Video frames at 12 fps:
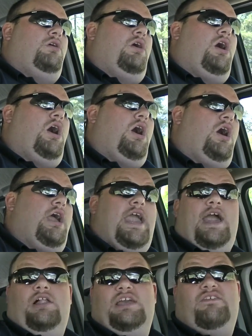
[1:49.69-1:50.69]

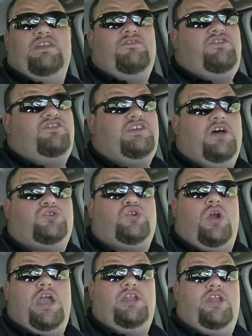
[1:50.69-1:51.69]
hell, even if you sell
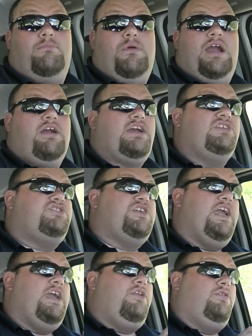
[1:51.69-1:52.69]
Train and American
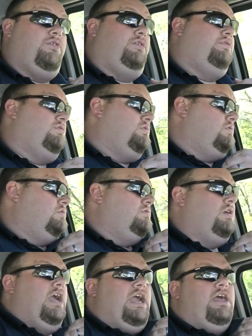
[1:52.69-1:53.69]
Standard,
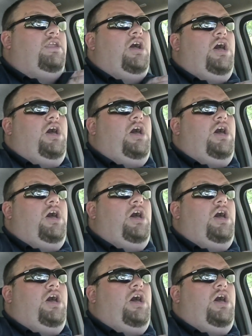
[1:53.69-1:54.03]
and